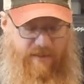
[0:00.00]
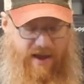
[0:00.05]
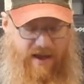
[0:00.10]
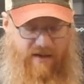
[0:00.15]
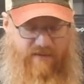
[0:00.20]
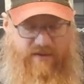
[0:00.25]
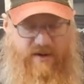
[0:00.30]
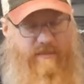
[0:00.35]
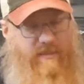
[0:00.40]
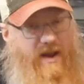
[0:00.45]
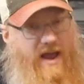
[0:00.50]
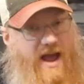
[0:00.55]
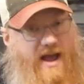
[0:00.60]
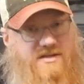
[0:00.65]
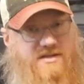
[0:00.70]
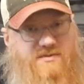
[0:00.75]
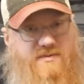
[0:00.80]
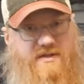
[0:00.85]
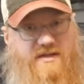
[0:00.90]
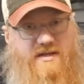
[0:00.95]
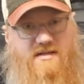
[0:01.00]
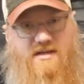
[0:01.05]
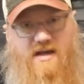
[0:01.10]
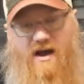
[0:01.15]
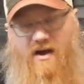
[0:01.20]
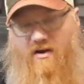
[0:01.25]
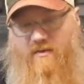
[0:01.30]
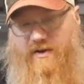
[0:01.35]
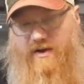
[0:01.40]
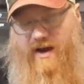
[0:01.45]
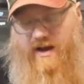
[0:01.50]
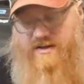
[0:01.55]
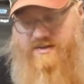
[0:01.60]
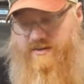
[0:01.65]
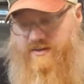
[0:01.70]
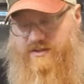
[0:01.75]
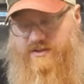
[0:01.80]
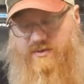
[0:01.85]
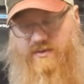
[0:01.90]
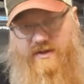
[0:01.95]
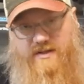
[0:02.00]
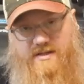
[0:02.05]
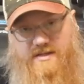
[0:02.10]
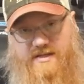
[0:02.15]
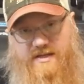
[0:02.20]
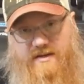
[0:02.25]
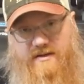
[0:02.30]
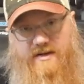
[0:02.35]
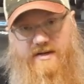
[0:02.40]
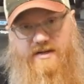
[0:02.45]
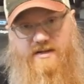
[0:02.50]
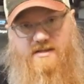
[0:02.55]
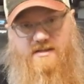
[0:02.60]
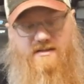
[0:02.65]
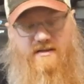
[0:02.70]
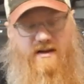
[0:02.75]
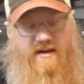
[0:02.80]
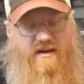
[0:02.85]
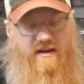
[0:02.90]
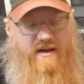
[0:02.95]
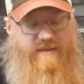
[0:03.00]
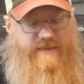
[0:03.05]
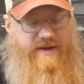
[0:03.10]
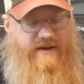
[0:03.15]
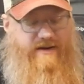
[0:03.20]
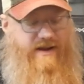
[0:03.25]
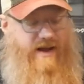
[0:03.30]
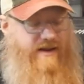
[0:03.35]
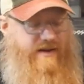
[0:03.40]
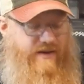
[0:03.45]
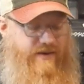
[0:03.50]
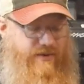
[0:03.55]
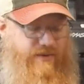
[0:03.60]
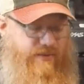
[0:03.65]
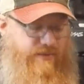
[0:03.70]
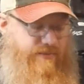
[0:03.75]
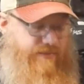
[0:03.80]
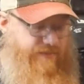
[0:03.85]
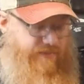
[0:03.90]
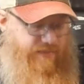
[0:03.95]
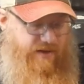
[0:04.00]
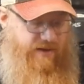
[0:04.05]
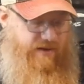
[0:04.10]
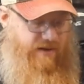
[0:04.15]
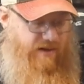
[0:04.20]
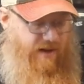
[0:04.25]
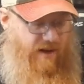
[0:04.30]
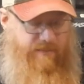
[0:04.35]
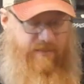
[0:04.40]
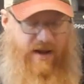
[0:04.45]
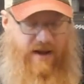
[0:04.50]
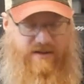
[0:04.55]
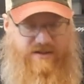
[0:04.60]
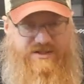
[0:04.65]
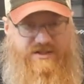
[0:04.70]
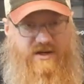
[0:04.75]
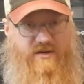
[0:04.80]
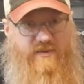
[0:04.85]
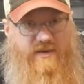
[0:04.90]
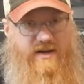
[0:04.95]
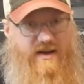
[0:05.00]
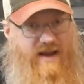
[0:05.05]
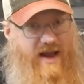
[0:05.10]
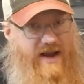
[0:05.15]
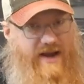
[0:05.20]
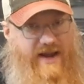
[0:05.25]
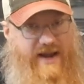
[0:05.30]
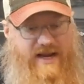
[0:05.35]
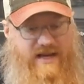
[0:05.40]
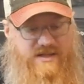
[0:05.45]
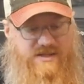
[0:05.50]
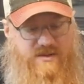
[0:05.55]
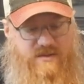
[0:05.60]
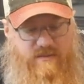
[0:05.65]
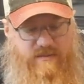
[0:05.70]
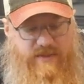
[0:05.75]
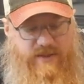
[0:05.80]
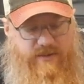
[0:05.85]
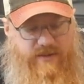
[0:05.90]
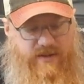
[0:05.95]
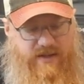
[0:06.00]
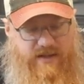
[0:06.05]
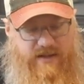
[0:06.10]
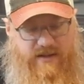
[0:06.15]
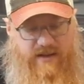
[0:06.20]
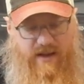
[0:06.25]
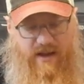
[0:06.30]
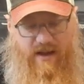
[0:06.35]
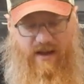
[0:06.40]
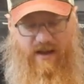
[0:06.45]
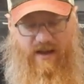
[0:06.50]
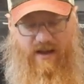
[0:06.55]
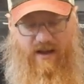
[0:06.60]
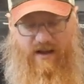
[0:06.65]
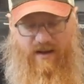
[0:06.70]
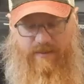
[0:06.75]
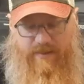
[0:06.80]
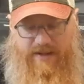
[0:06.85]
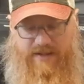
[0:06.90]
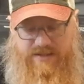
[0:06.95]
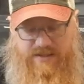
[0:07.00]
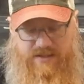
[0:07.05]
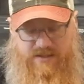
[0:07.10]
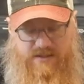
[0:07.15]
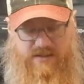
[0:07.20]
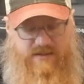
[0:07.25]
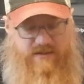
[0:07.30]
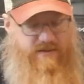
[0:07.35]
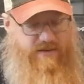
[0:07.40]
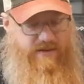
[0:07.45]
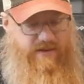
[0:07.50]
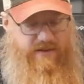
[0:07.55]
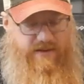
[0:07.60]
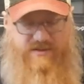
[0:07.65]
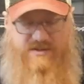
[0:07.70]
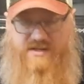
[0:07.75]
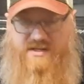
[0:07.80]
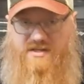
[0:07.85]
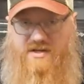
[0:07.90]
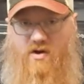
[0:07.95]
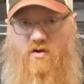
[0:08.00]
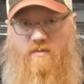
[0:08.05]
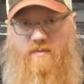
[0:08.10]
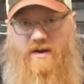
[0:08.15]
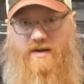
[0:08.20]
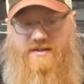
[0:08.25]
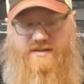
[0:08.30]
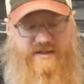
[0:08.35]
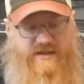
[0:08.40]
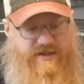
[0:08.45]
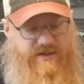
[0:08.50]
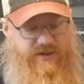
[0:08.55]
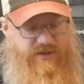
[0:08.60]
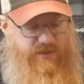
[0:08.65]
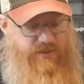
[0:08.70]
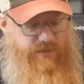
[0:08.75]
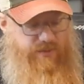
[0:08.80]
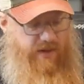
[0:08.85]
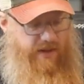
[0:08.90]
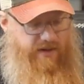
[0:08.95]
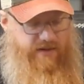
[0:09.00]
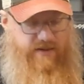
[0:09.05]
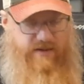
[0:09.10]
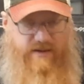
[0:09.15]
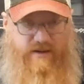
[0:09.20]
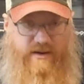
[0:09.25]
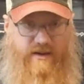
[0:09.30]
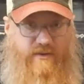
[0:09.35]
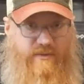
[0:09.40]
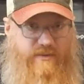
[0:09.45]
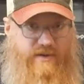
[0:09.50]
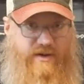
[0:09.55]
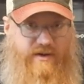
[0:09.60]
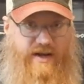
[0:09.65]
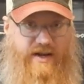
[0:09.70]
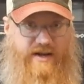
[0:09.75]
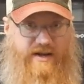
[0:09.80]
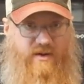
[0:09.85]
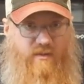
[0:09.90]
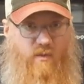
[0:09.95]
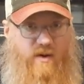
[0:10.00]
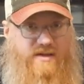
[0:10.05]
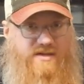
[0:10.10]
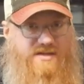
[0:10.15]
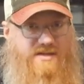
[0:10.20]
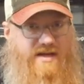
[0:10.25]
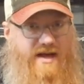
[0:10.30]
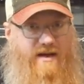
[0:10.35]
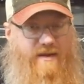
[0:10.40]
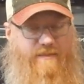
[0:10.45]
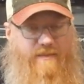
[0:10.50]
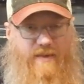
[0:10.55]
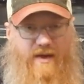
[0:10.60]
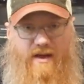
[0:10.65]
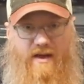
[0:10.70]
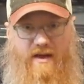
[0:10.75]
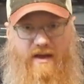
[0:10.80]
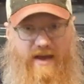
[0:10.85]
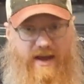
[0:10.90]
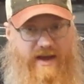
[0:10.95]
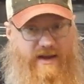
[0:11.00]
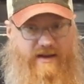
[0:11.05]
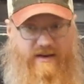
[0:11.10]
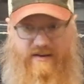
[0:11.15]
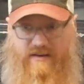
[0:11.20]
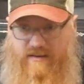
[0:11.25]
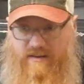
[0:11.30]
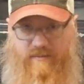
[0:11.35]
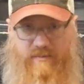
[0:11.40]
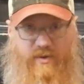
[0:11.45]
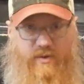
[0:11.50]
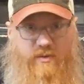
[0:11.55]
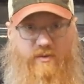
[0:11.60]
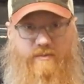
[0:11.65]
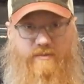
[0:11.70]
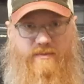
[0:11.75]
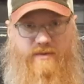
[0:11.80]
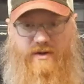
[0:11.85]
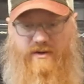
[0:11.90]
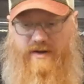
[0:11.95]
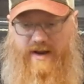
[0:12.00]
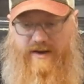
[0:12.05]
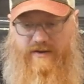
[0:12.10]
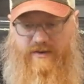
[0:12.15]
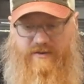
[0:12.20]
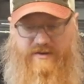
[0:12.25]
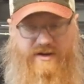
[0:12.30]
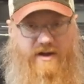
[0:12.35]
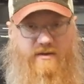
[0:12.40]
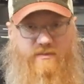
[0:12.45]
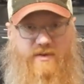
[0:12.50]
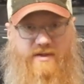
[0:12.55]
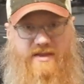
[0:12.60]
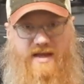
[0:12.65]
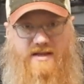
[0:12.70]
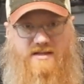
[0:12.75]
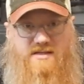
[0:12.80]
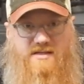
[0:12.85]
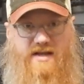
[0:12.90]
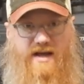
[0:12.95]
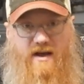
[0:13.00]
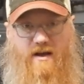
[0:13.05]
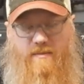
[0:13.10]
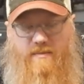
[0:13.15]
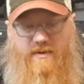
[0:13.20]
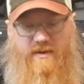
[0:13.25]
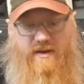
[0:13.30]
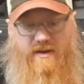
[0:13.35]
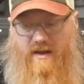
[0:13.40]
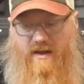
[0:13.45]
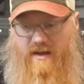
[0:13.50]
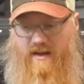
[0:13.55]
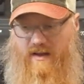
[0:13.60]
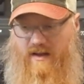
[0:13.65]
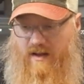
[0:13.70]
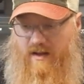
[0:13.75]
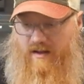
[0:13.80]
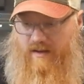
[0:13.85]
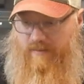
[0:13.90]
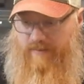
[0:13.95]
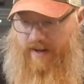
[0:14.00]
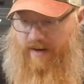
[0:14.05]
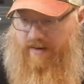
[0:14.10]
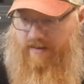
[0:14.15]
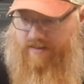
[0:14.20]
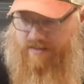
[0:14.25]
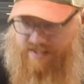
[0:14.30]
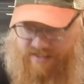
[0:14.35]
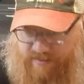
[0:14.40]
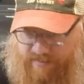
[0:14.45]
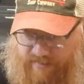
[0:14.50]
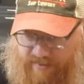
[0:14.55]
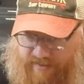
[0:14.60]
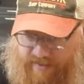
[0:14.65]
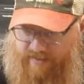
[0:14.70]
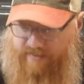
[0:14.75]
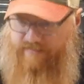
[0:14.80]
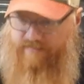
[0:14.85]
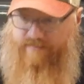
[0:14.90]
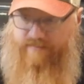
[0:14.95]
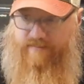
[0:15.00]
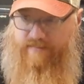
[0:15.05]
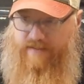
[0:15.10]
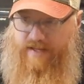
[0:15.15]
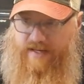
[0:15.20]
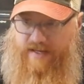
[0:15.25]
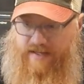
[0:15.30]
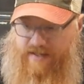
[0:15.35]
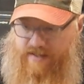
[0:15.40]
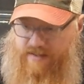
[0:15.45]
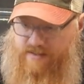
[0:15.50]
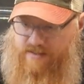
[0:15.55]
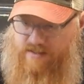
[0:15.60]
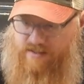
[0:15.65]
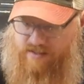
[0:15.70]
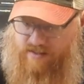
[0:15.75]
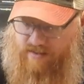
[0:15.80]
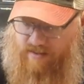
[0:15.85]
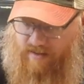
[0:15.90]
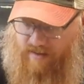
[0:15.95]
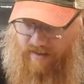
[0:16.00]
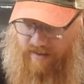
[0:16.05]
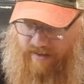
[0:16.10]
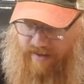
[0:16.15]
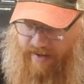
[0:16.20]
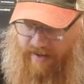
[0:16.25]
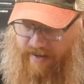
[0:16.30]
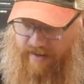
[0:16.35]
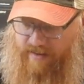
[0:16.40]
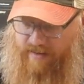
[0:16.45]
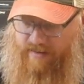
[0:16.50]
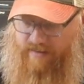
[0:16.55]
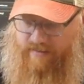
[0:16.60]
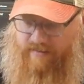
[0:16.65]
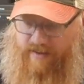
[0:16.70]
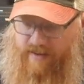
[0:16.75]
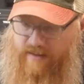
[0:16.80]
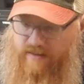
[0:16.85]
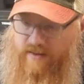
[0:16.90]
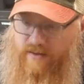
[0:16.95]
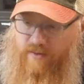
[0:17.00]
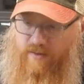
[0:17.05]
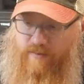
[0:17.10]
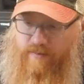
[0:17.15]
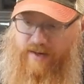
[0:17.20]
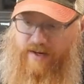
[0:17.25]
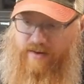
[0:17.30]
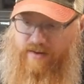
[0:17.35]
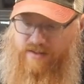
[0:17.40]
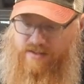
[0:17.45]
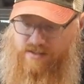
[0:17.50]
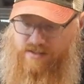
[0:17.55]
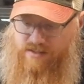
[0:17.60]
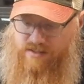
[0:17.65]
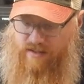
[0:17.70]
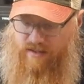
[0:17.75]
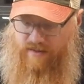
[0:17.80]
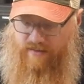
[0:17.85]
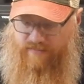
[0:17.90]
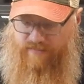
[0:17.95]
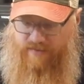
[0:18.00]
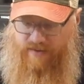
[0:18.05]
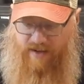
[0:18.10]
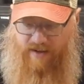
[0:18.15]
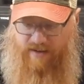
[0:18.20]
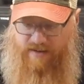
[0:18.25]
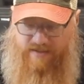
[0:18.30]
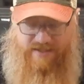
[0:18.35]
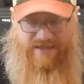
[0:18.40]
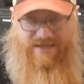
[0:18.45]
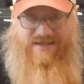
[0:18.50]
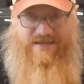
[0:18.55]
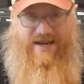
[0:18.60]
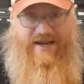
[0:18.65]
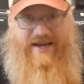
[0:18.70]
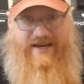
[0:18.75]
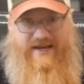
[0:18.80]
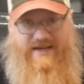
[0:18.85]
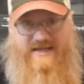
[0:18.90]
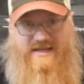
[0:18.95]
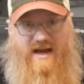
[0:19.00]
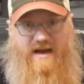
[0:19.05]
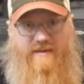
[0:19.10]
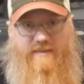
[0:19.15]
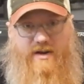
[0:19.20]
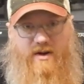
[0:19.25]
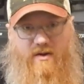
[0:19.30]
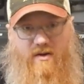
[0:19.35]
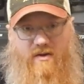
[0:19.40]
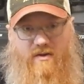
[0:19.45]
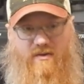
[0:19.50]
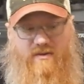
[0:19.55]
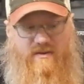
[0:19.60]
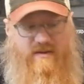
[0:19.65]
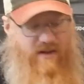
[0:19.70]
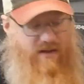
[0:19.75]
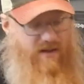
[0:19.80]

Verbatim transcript: having a blast with this. I hope you guys are enjoying the series. Uh, I mean, I know I'm not showing a lot of hands-on building. Um, it's just there's so much to do. Like you know, you get into one step and boom, you're you're done with that step. Uh, like assembling these and like the little mirrors and stuff didn't take any time at all.